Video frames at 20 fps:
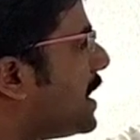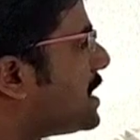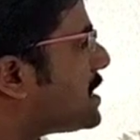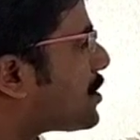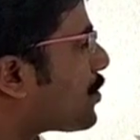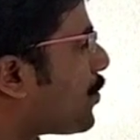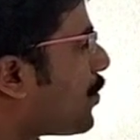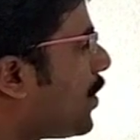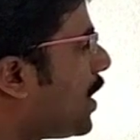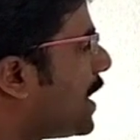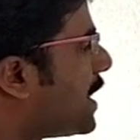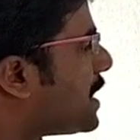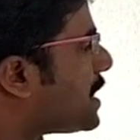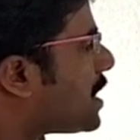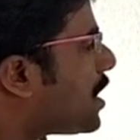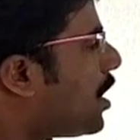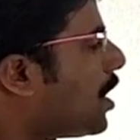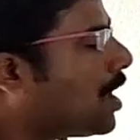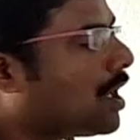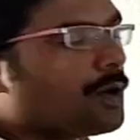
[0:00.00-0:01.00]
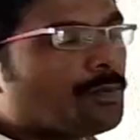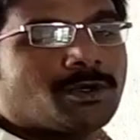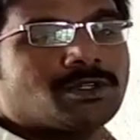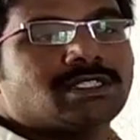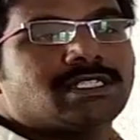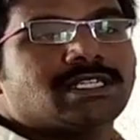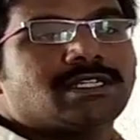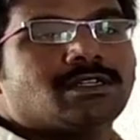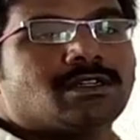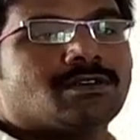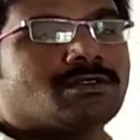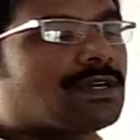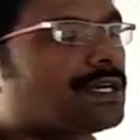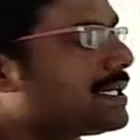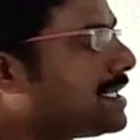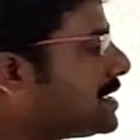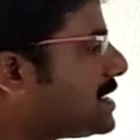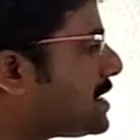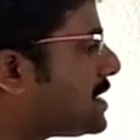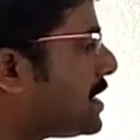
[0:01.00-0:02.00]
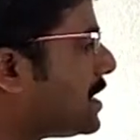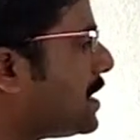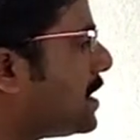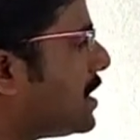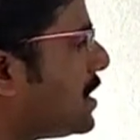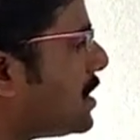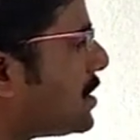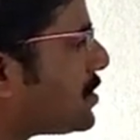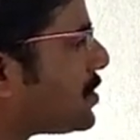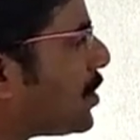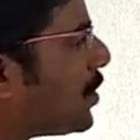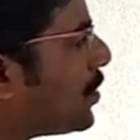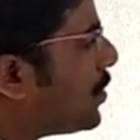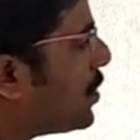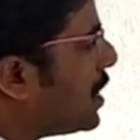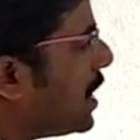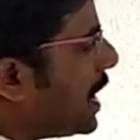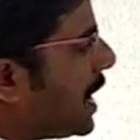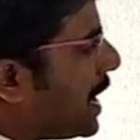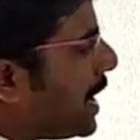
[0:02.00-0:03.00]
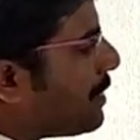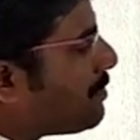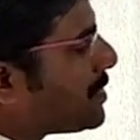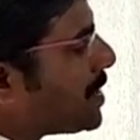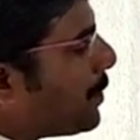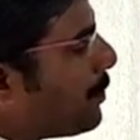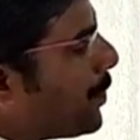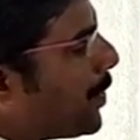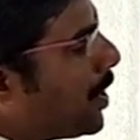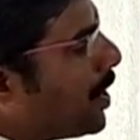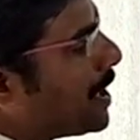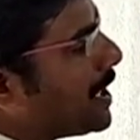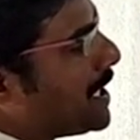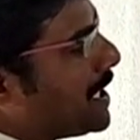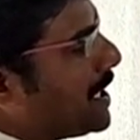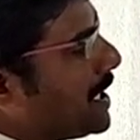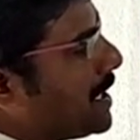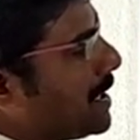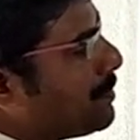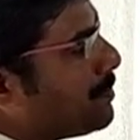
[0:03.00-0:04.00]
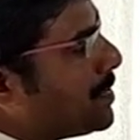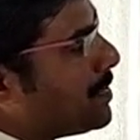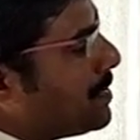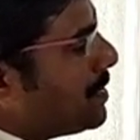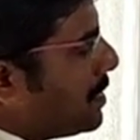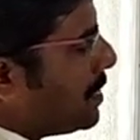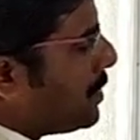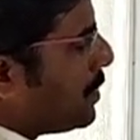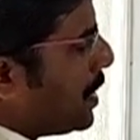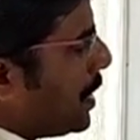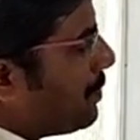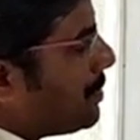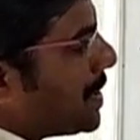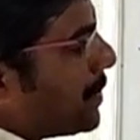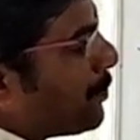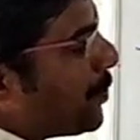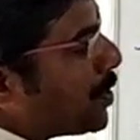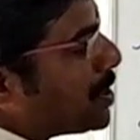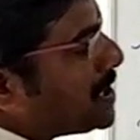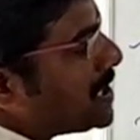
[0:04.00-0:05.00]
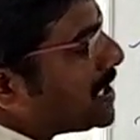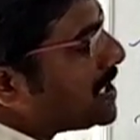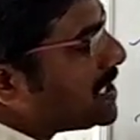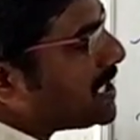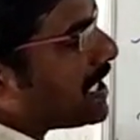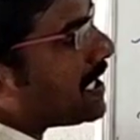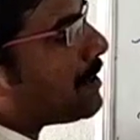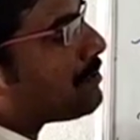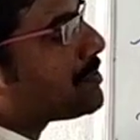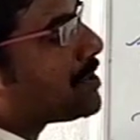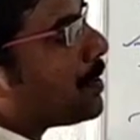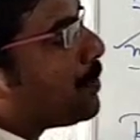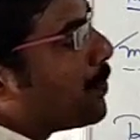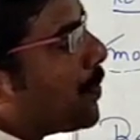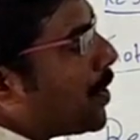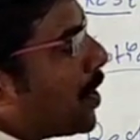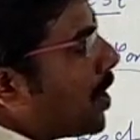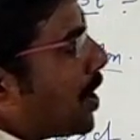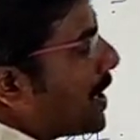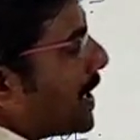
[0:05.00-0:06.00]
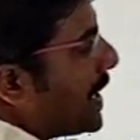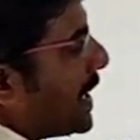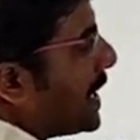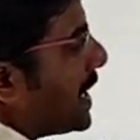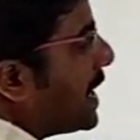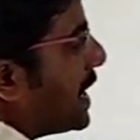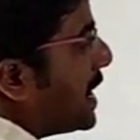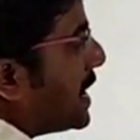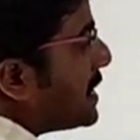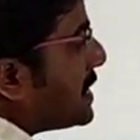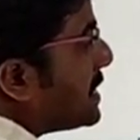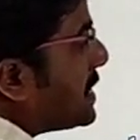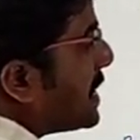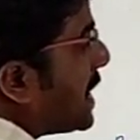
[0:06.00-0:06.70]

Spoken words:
is quite opposite to rest. So if the position of the body